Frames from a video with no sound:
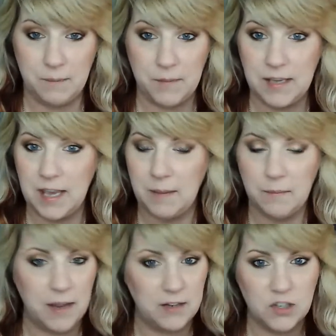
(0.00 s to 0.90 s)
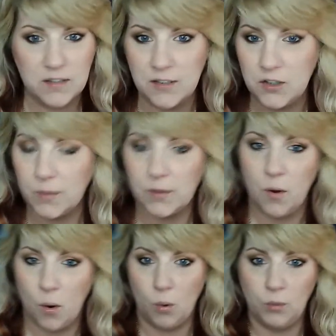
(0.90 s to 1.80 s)
pivoted and became and
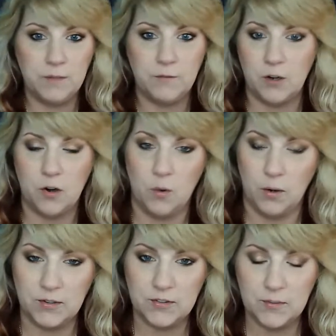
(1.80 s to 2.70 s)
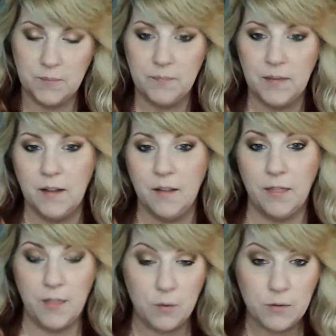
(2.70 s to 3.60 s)
just set you on a whole different
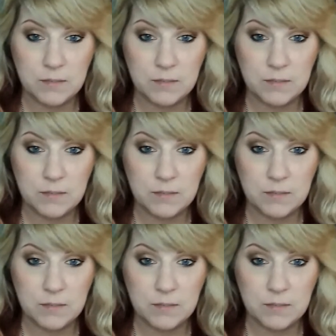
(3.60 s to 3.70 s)
course?